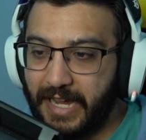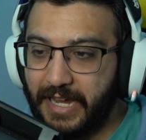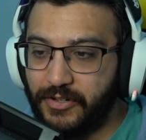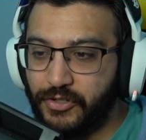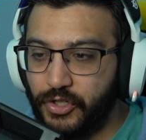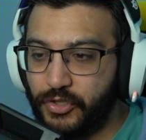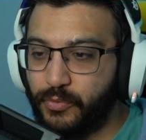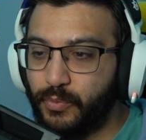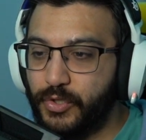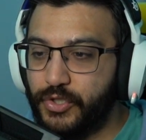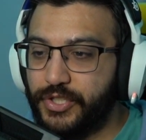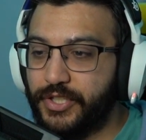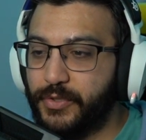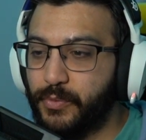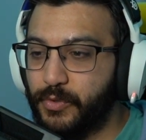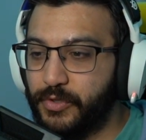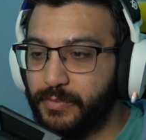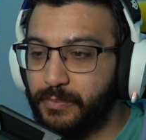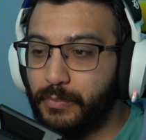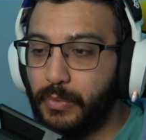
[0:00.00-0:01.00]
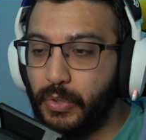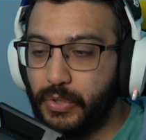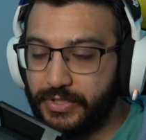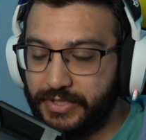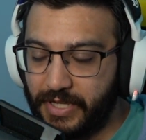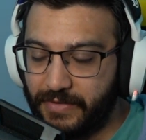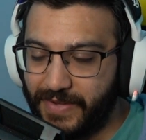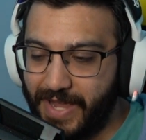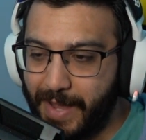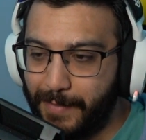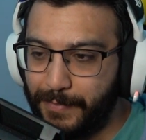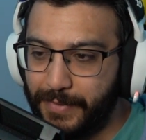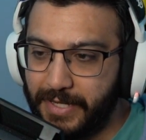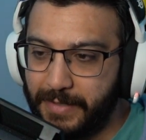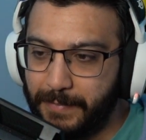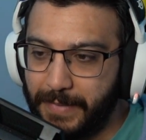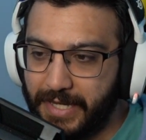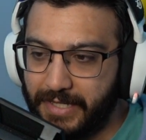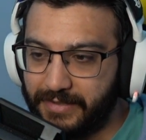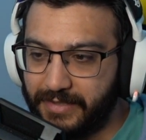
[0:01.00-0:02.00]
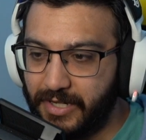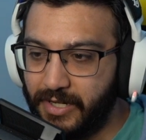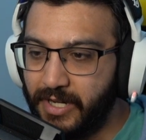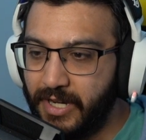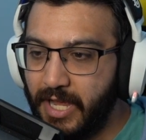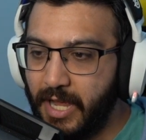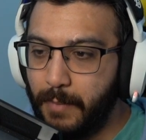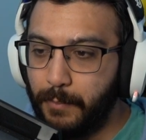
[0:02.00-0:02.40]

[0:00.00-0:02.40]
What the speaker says: I just wish that there was more stuff happening back there.